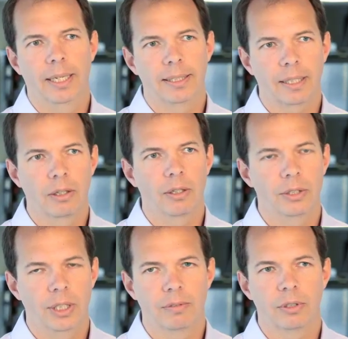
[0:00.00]

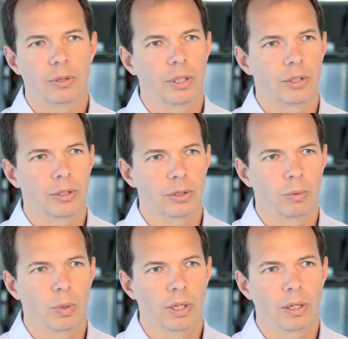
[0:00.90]
technology infrastructures
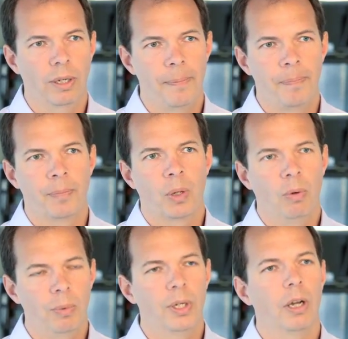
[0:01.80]
where
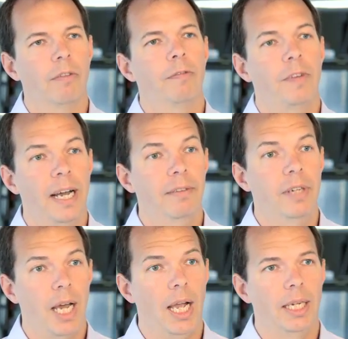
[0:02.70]
what we call 5
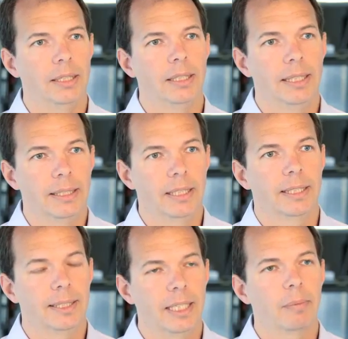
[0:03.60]
nines is an
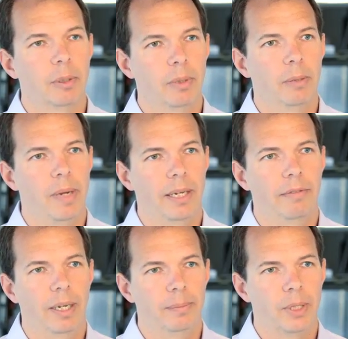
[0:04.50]
acceptable amount
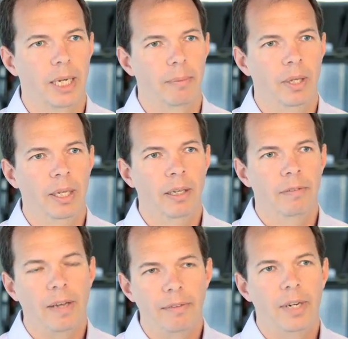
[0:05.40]
of uptime.
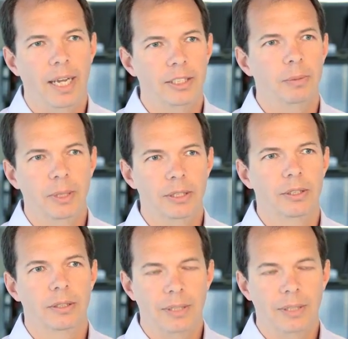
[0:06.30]
5 nines means